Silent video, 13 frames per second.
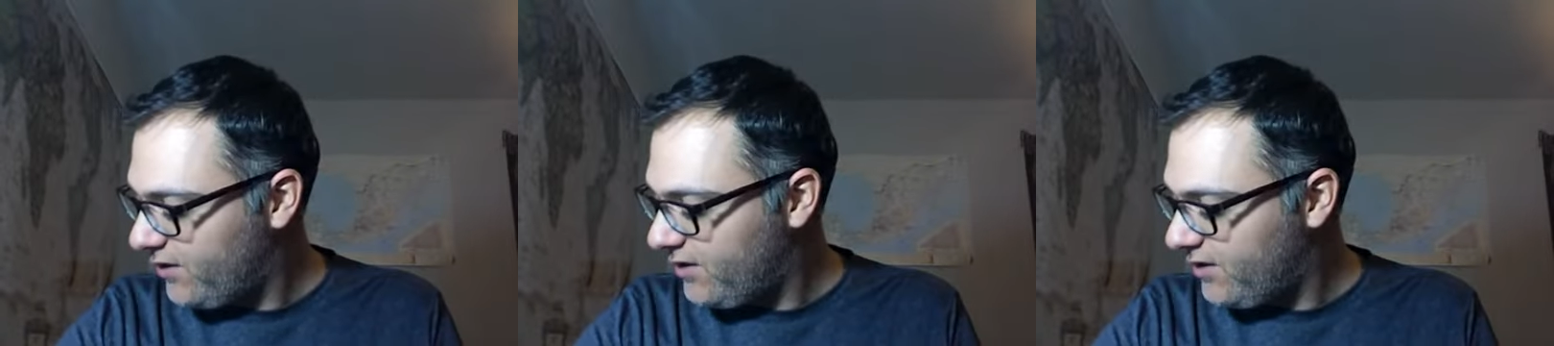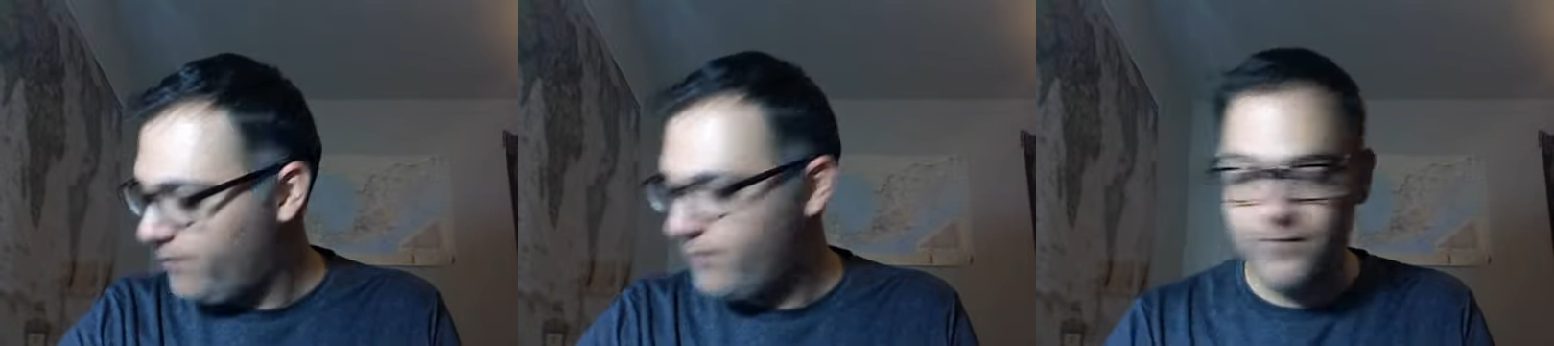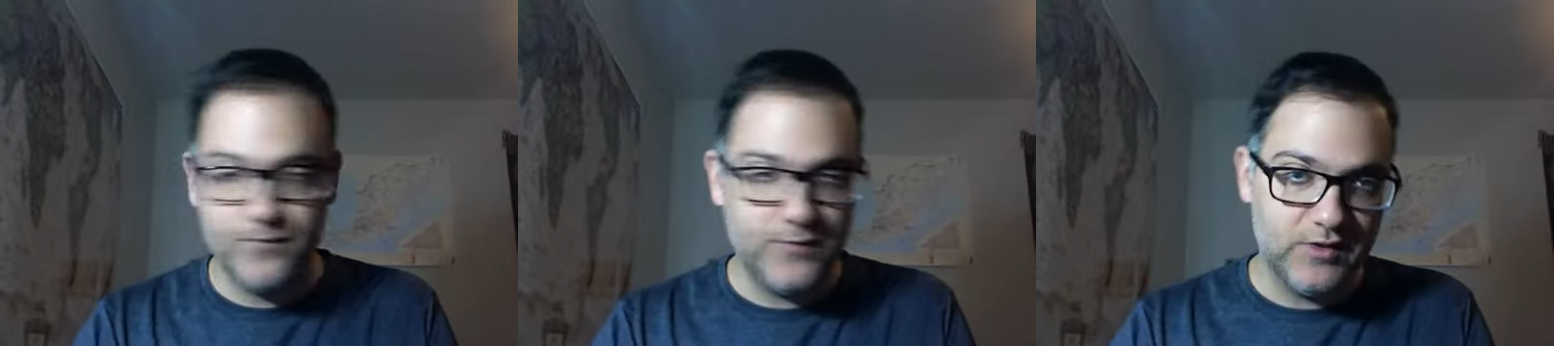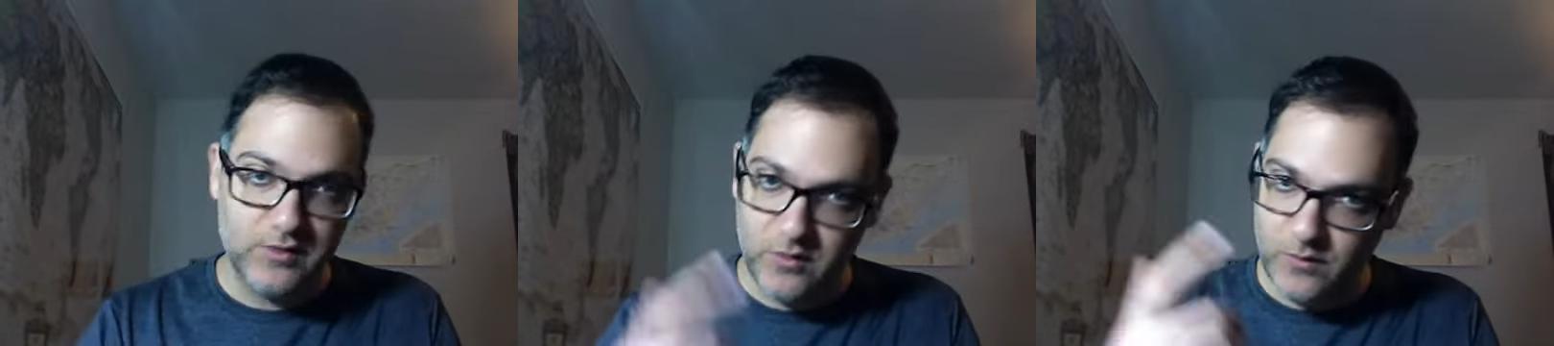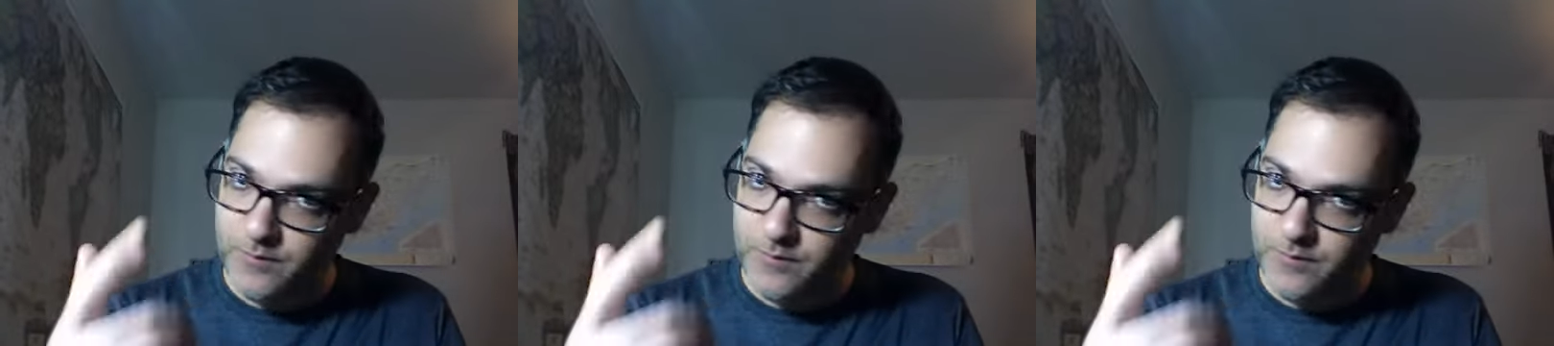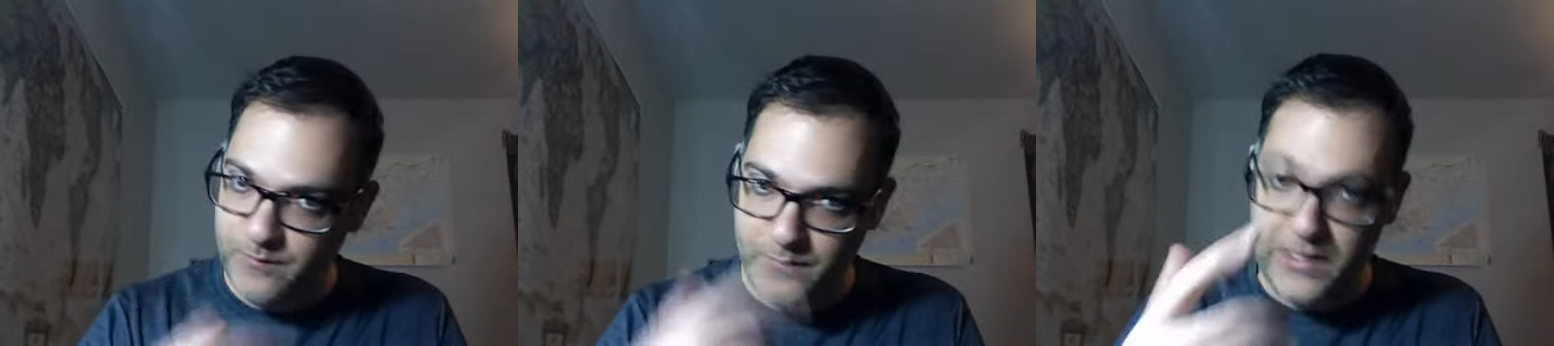This little
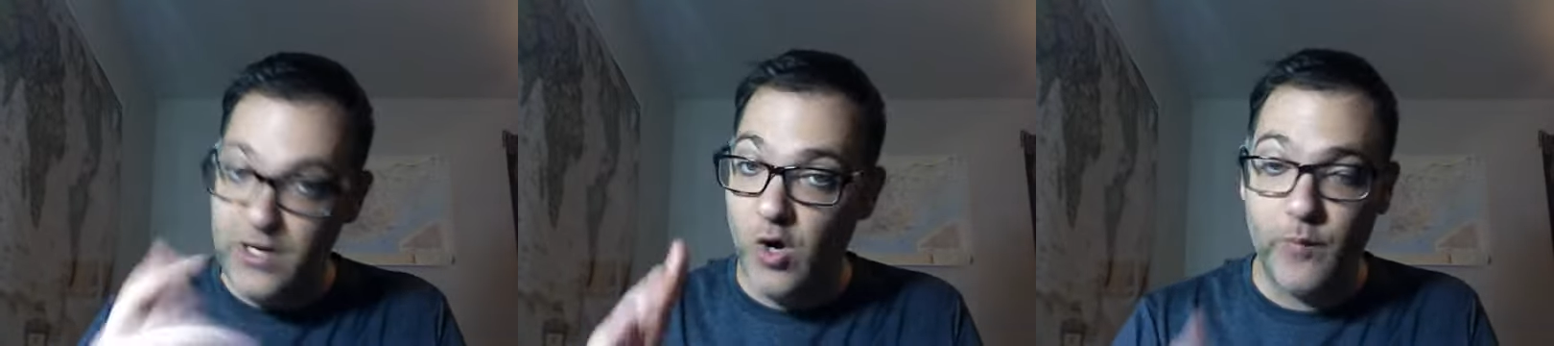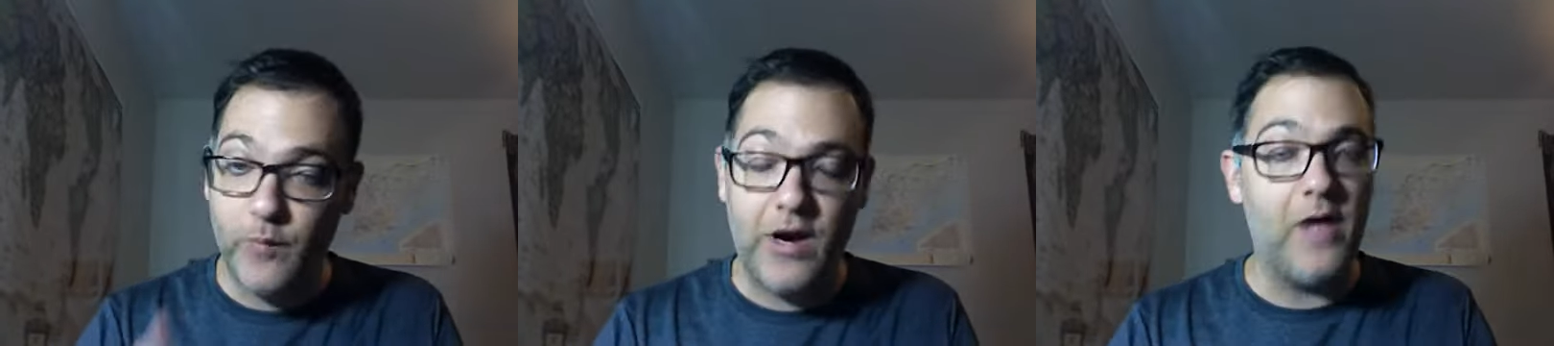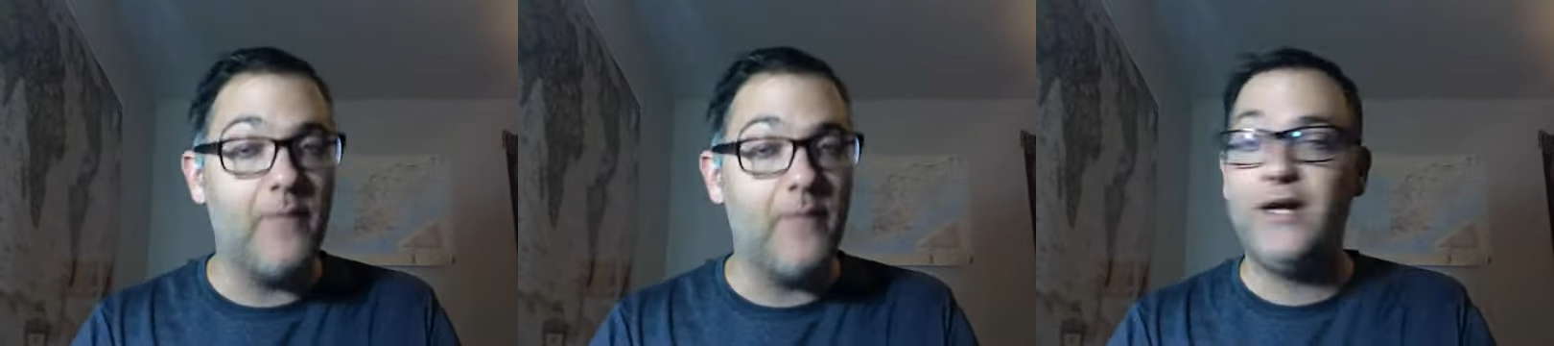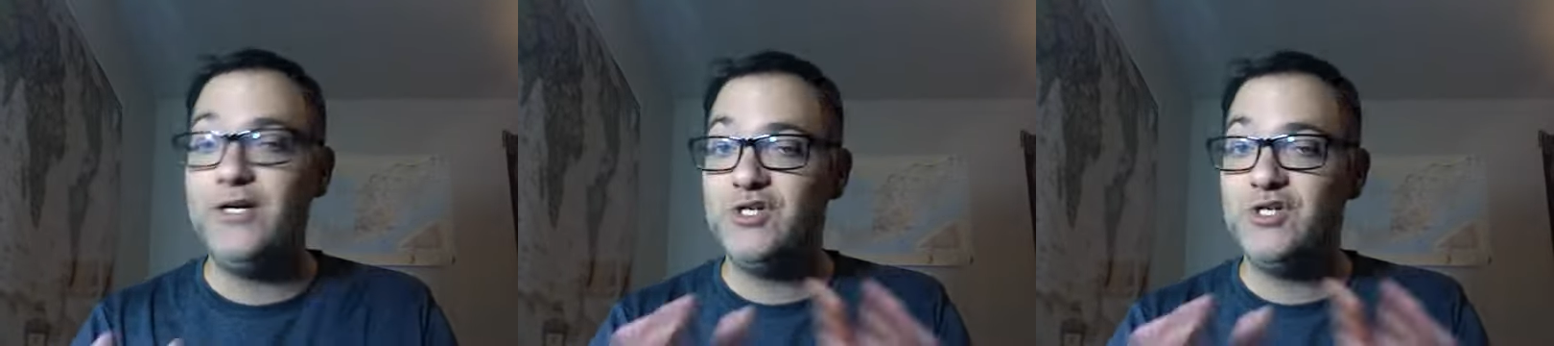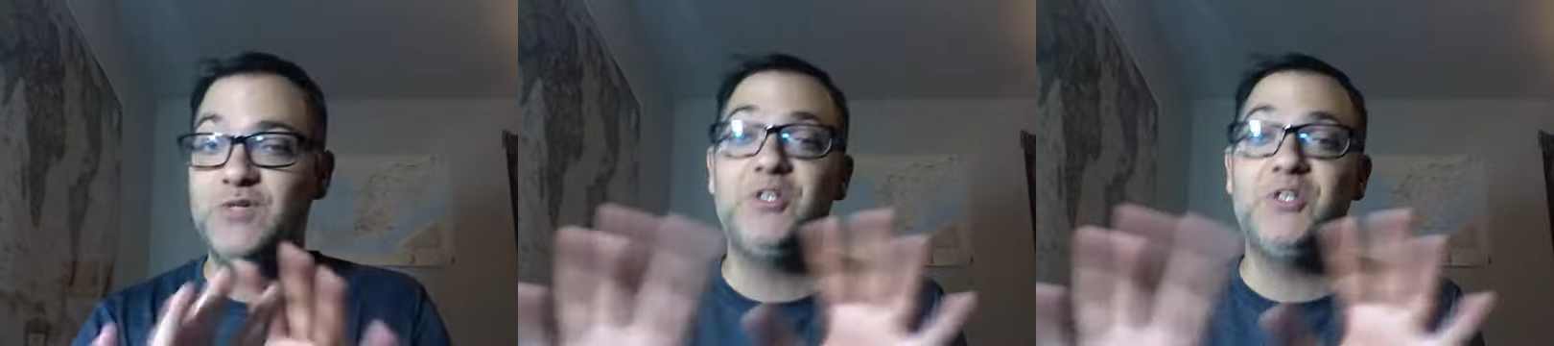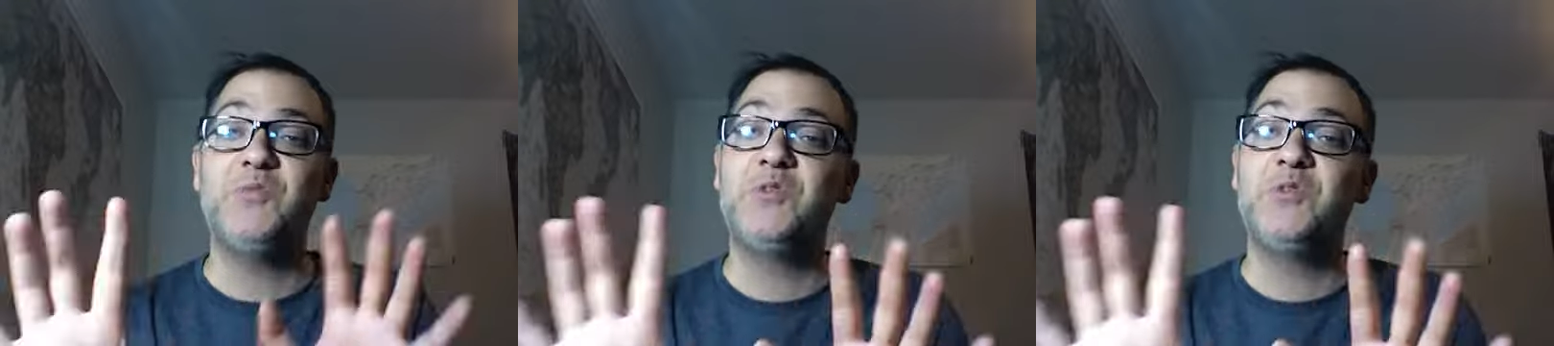BO problem might just be
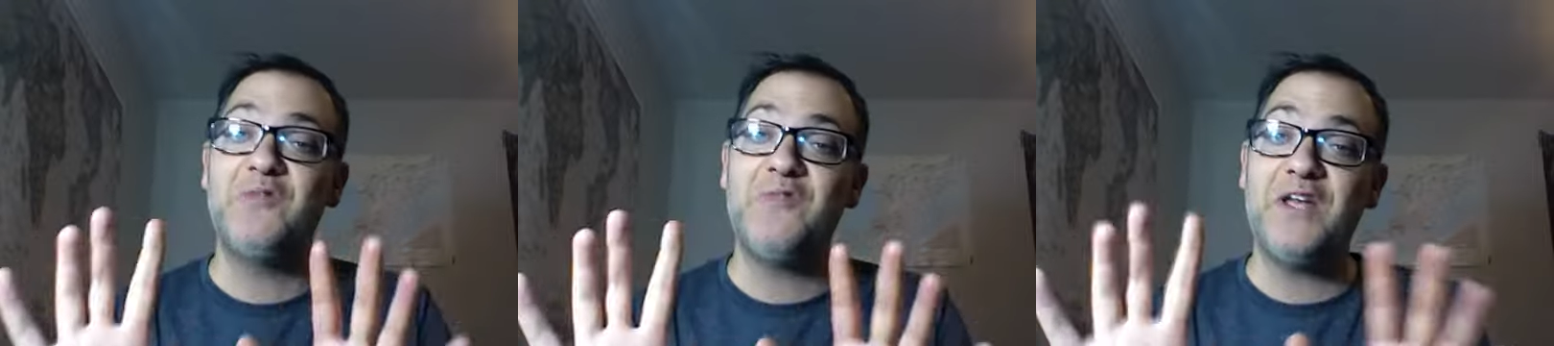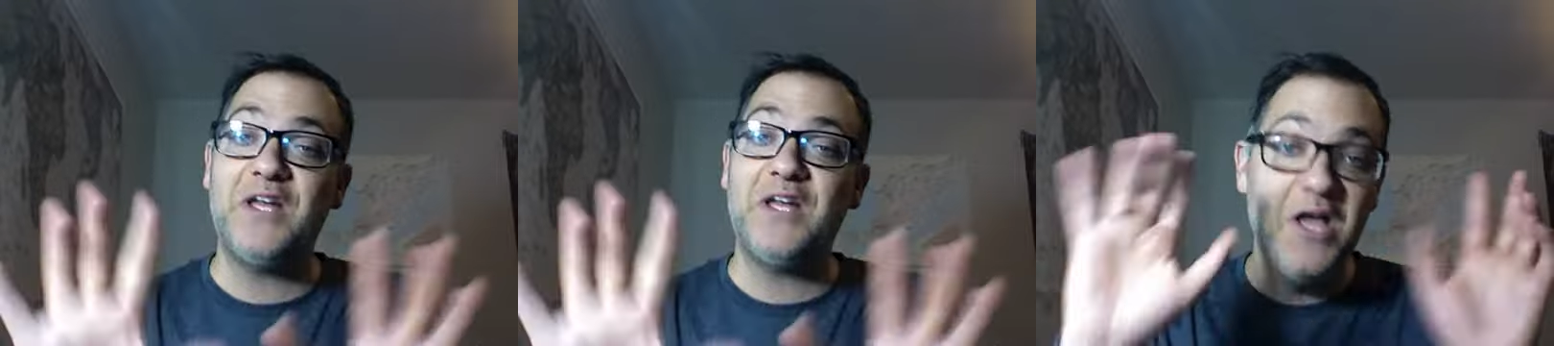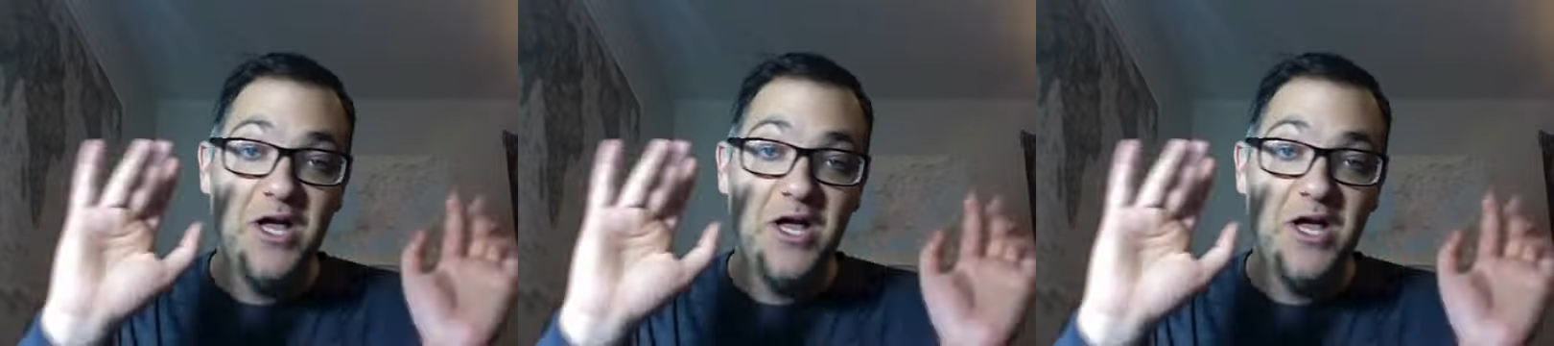specific